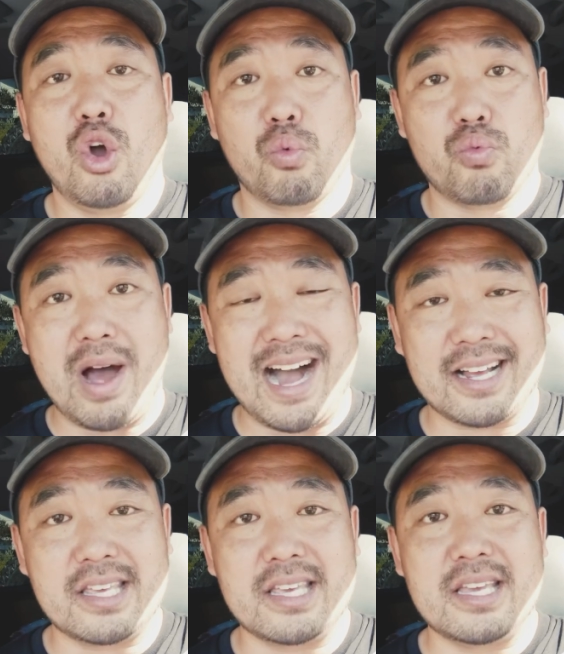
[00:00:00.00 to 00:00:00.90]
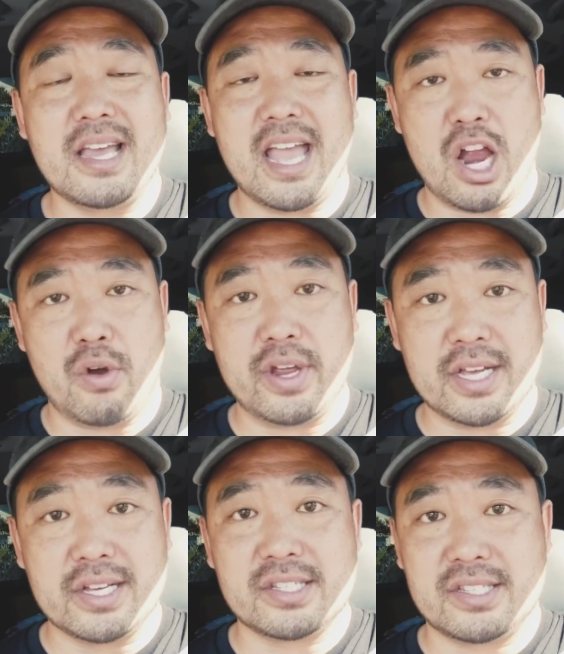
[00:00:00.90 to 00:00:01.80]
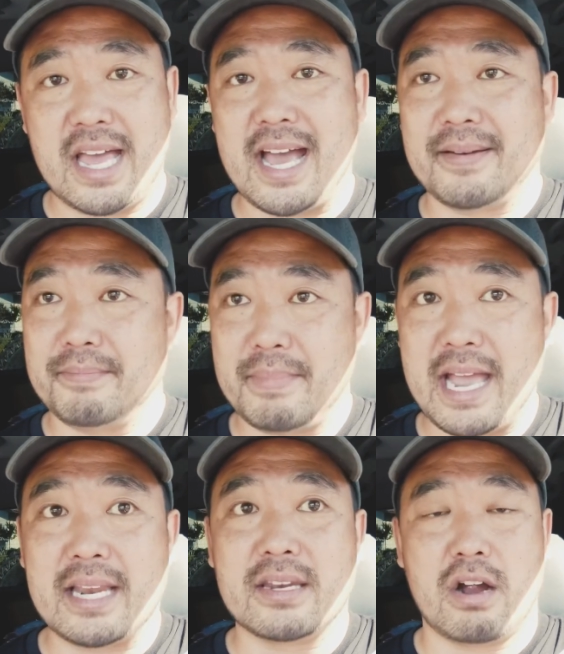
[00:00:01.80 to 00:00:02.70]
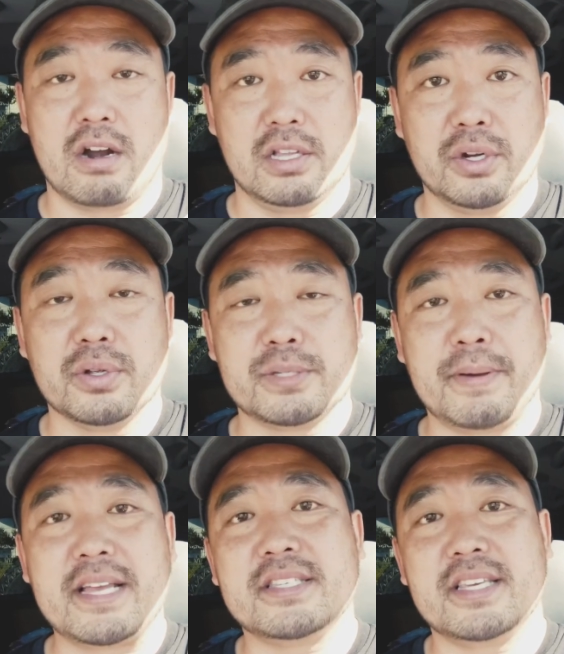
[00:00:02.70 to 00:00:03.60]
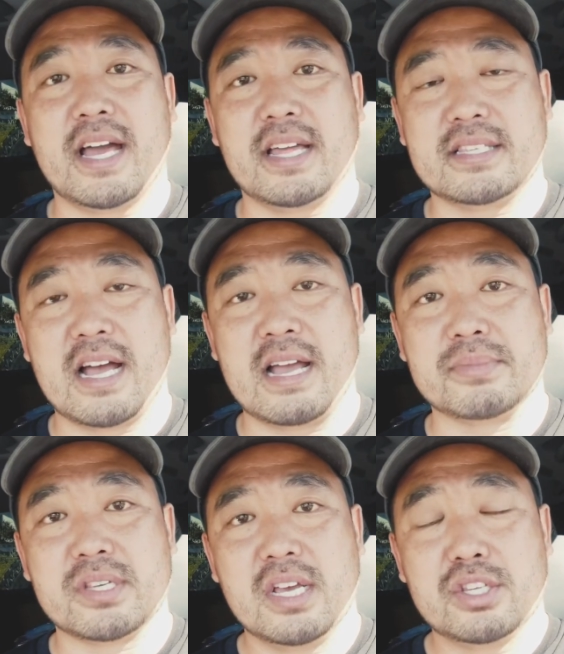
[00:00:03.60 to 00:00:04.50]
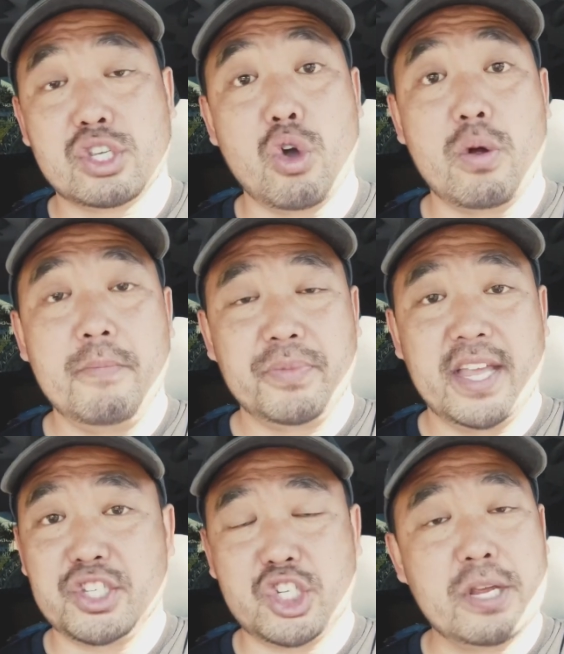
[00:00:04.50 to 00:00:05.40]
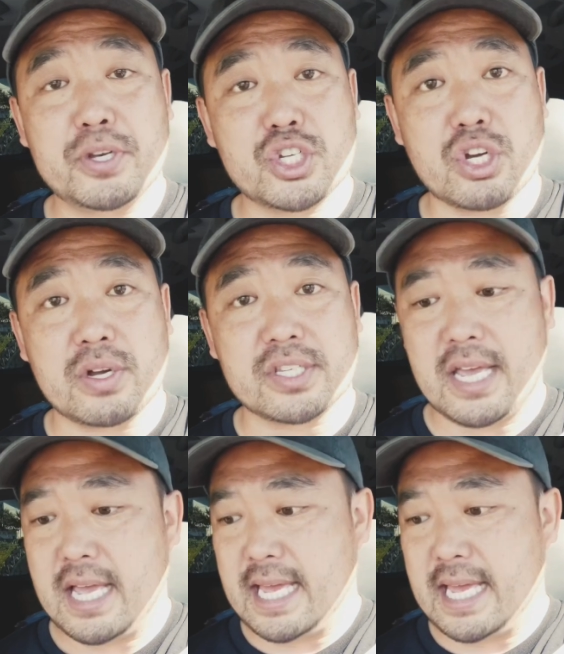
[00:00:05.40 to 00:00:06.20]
rocky areas that, man, are a little spicy at times. So it's cheap insurance.